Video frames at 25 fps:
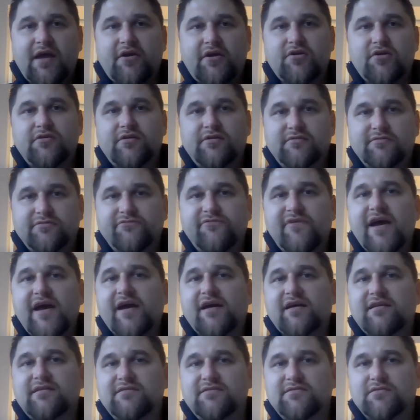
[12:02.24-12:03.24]
accurate
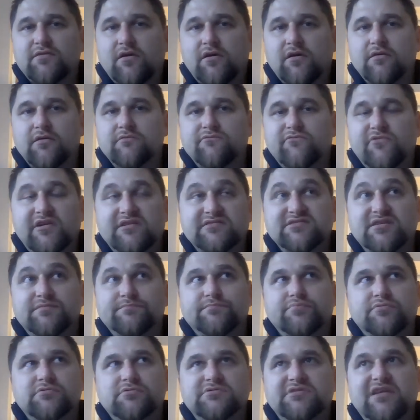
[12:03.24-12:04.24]
facts on, for
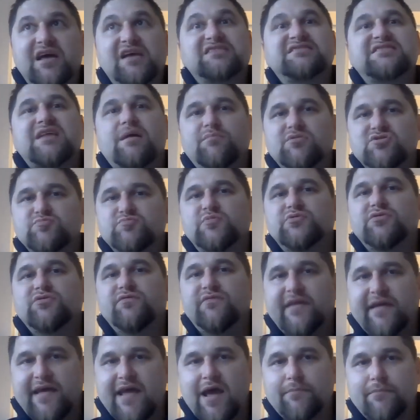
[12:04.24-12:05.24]
example, the establishment
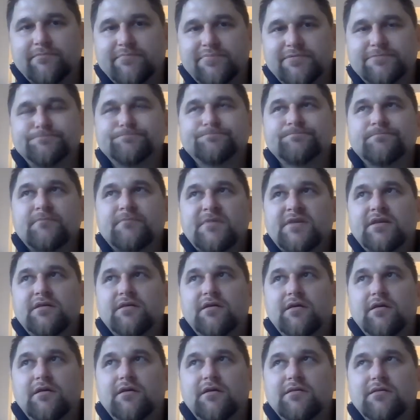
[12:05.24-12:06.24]
of the camp.
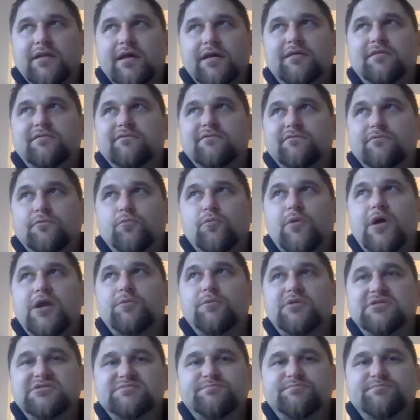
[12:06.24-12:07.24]
Like,
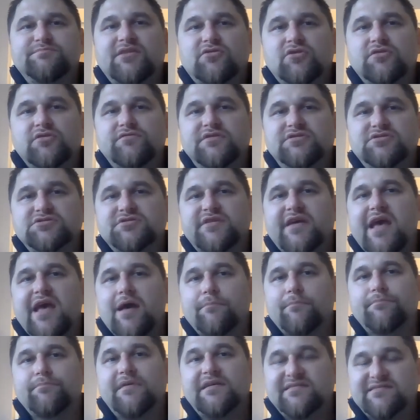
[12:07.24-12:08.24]
when was Batković
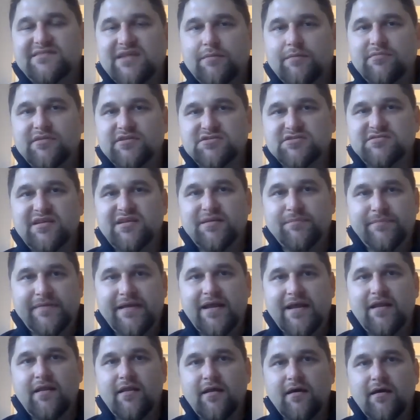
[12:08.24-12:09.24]
camp established in
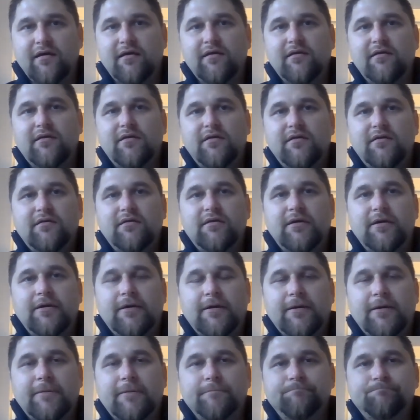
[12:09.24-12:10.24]
Bijeljina?
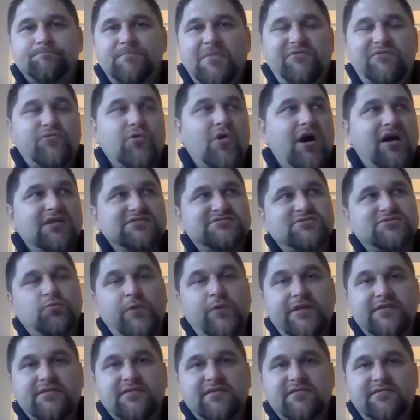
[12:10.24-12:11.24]
If you ask a
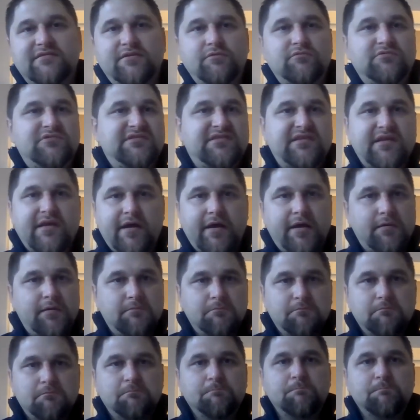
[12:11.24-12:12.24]
witness, he would say,